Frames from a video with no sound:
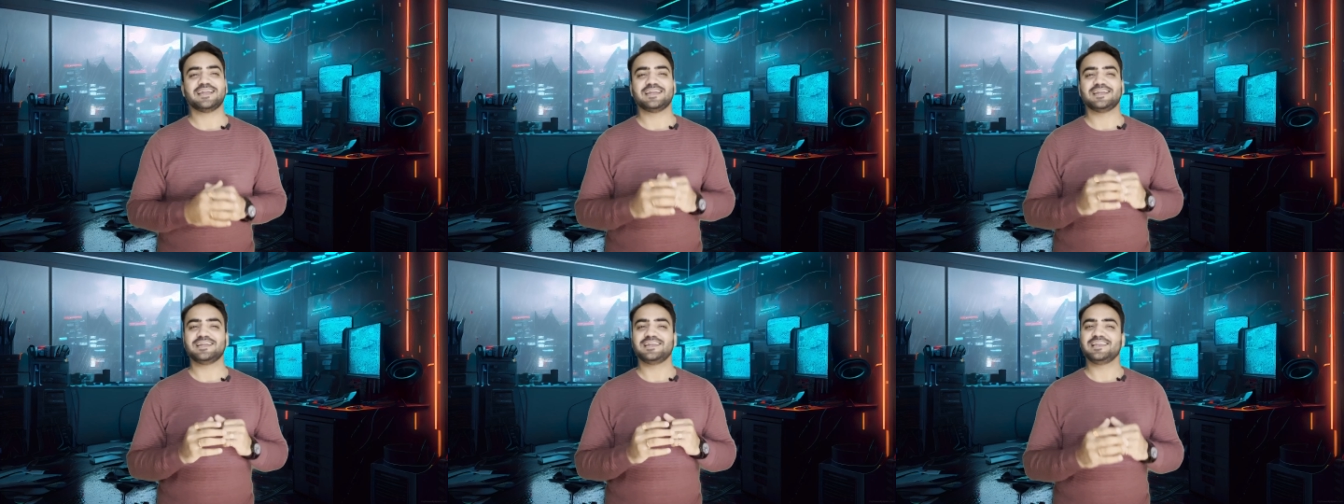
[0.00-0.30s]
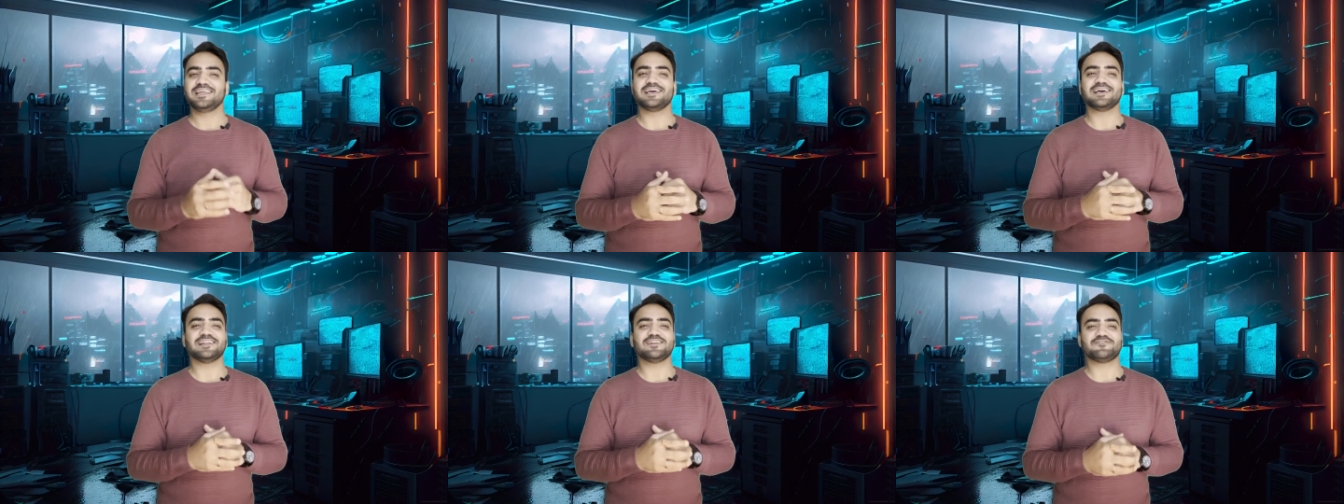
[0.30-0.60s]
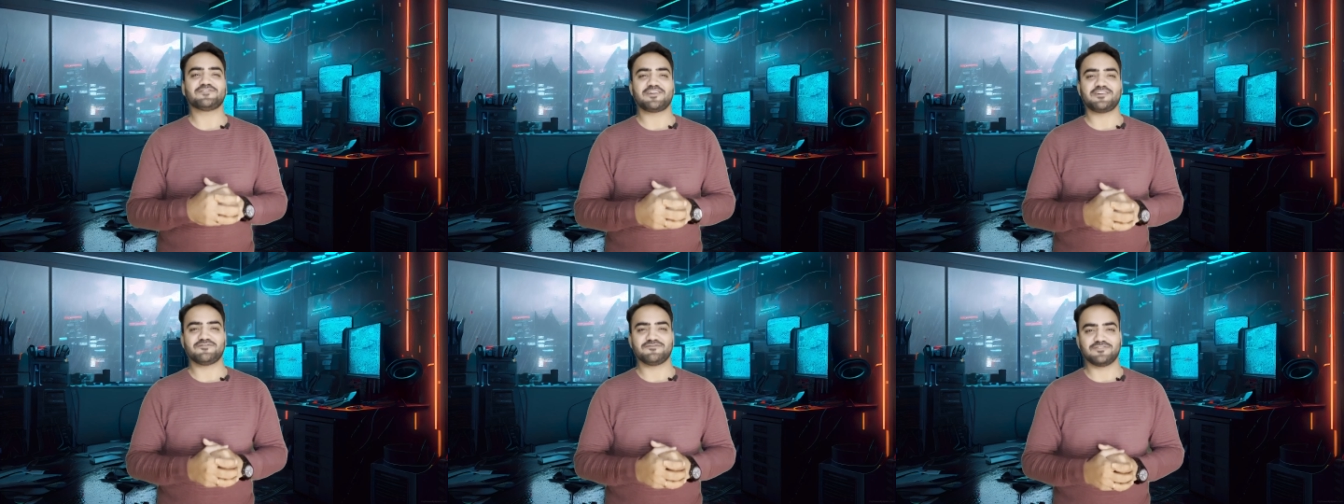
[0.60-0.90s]
legal
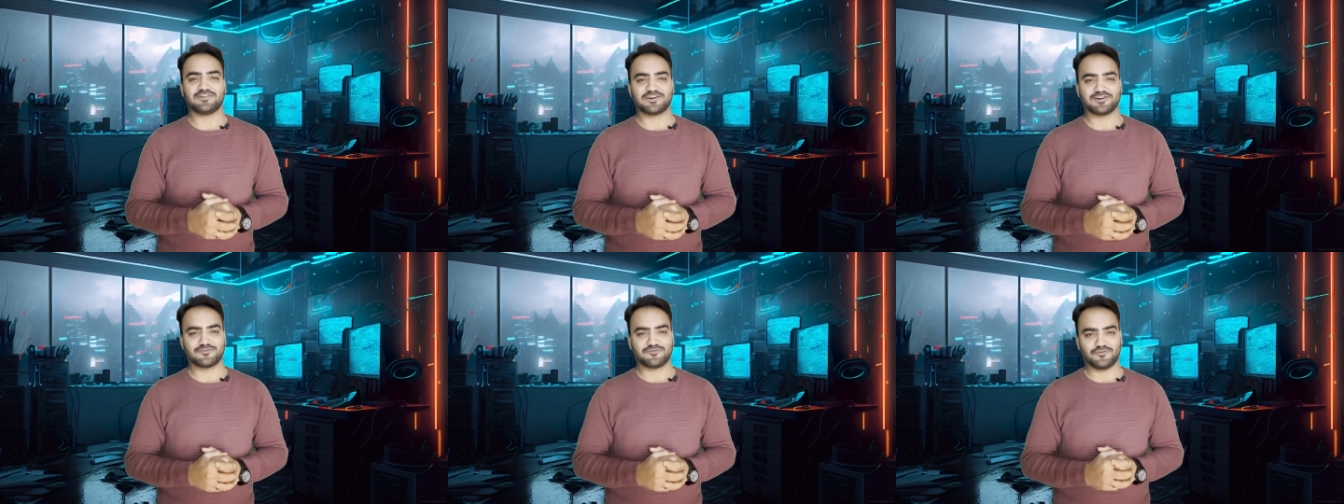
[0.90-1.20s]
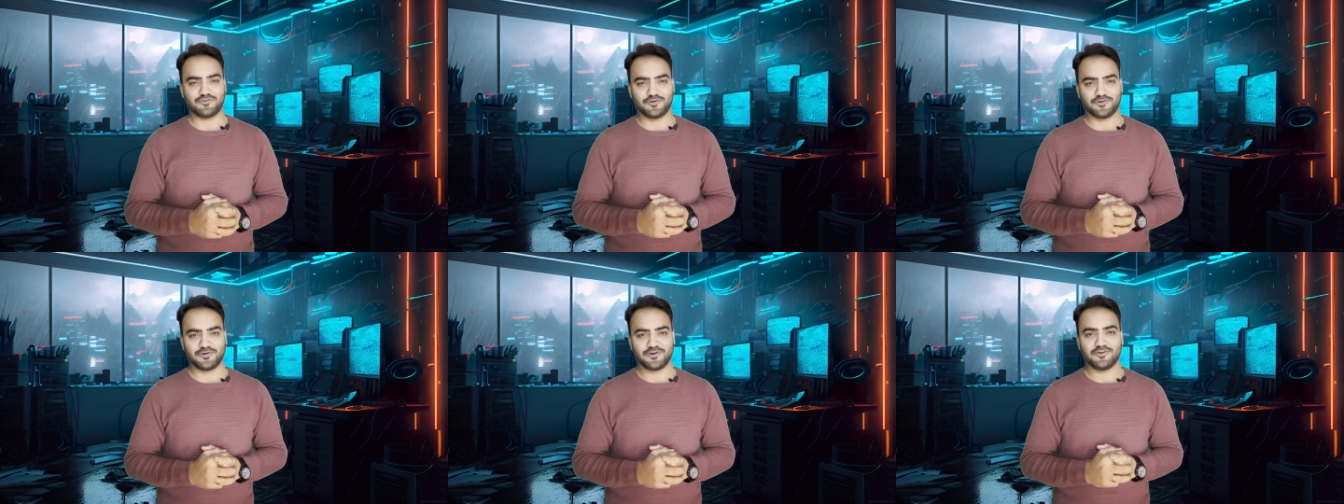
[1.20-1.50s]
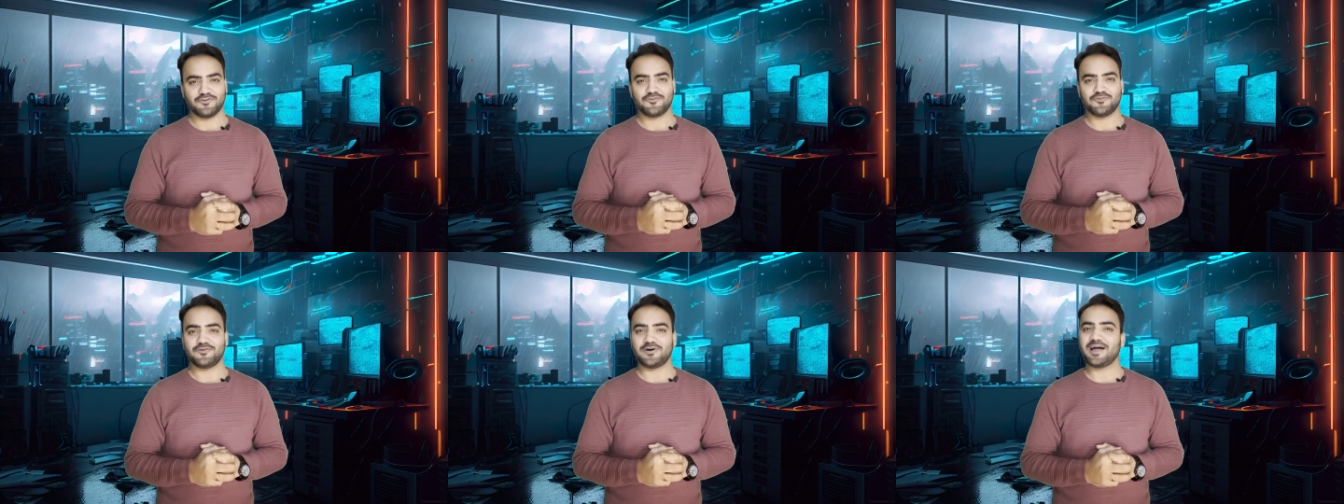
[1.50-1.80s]
framework for
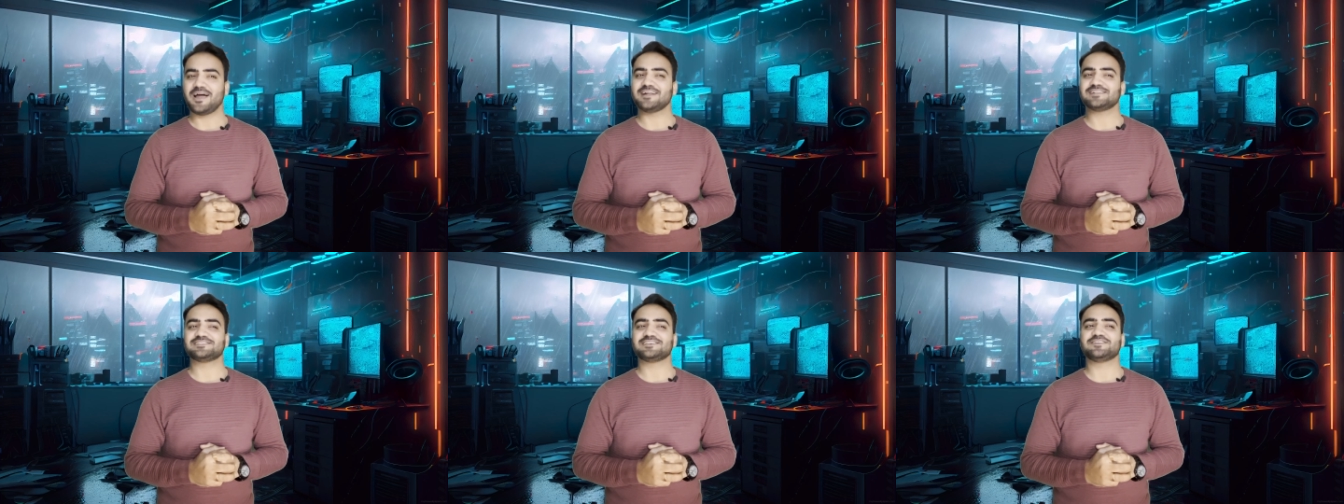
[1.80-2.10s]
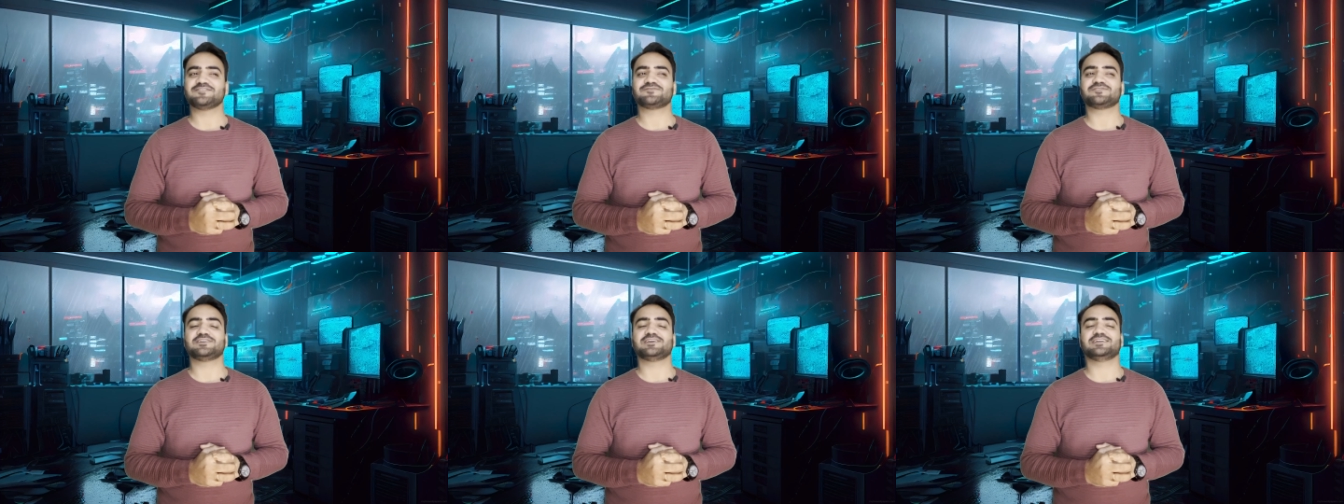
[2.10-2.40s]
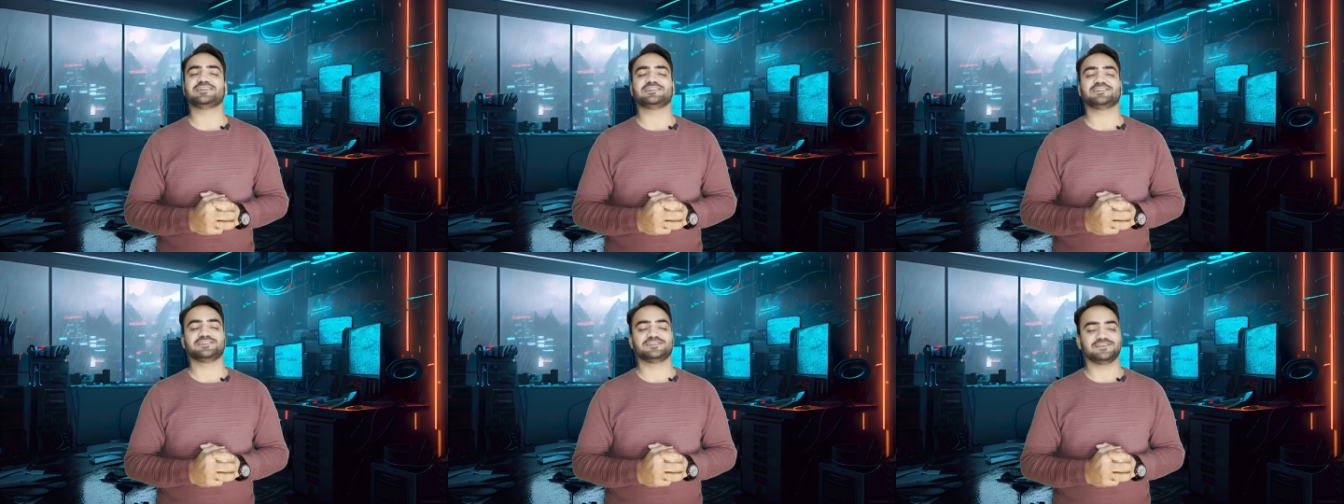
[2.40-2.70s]
fire safety
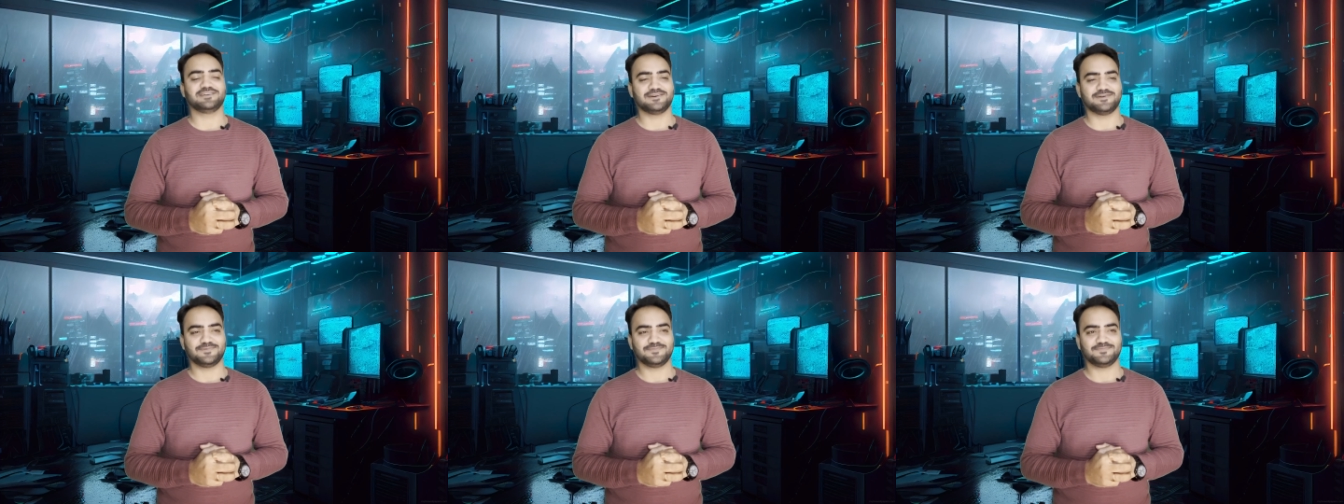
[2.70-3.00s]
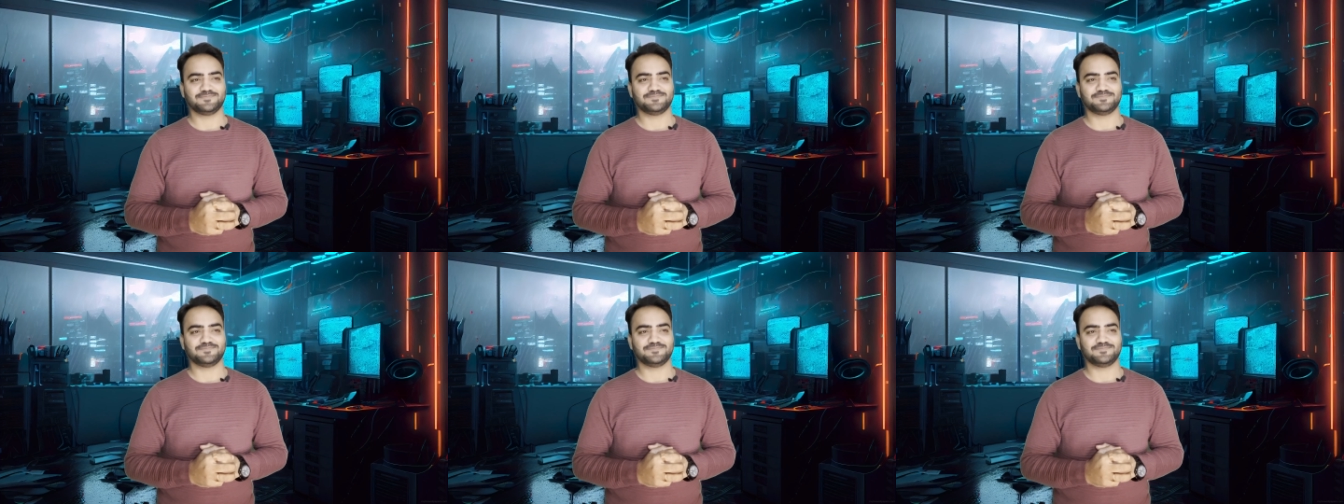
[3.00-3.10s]
in India.